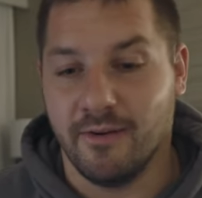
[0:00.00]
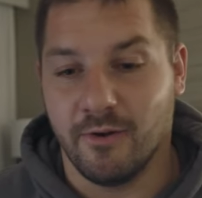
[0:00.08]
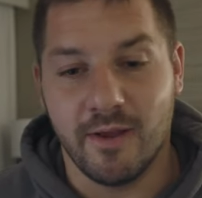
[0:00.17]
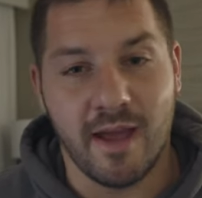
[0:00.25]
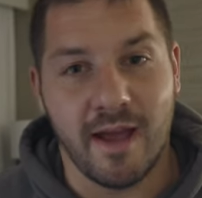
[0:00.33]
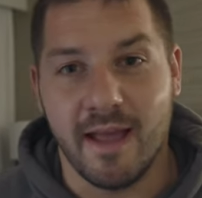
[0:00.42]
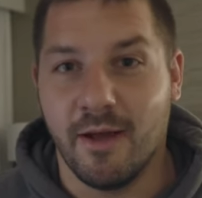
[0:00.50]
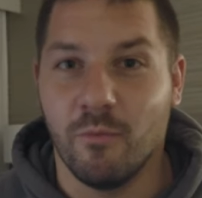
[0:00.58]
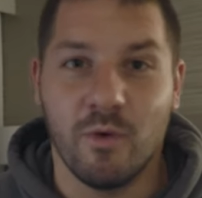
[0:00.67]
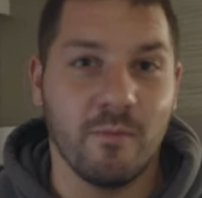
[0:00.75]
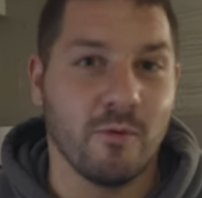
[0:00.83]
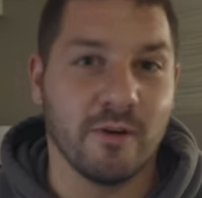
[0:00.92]
Oh yeah,
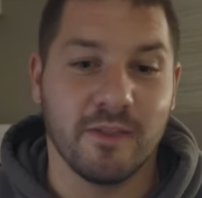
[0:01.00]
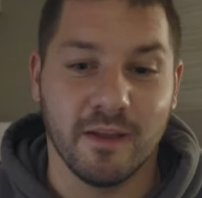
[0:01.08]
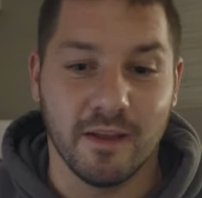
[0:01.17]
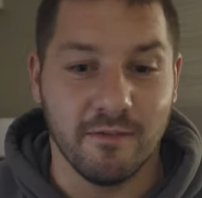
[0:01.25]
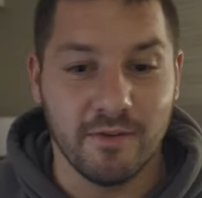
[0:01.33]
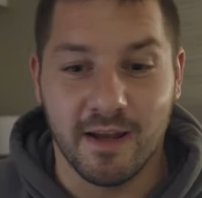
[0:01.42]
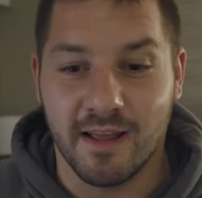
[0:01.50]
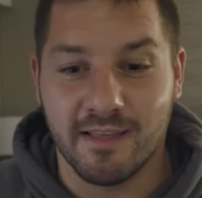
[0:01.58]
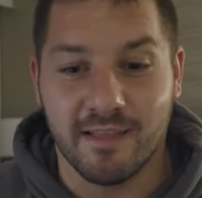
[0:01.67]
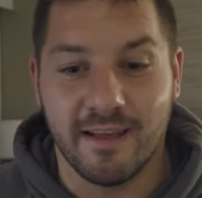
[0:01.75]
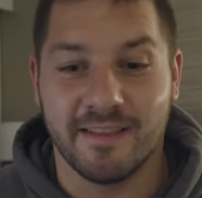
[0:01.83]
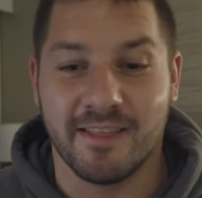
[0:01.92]
and one more thing. If you
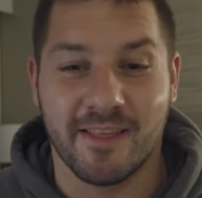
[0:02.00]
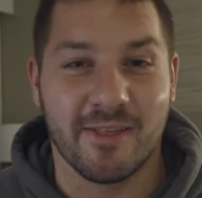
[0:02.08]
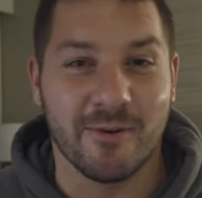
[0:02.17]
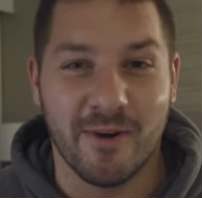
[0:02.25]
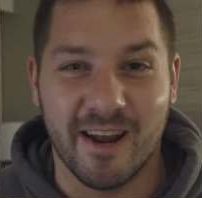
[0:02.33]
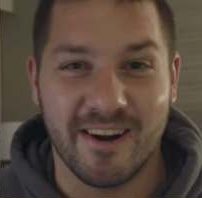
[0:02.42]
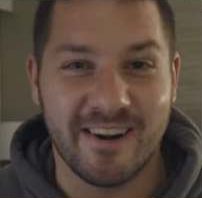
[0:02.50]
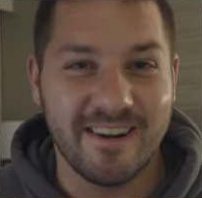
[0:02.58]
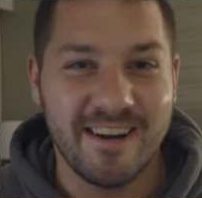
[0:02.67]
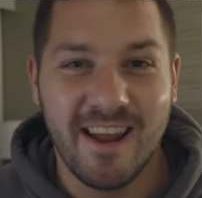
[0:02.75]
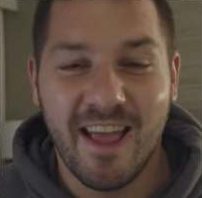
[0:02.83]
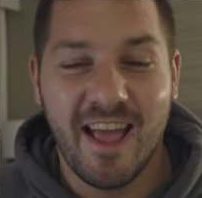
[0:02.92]
guys like this sweater,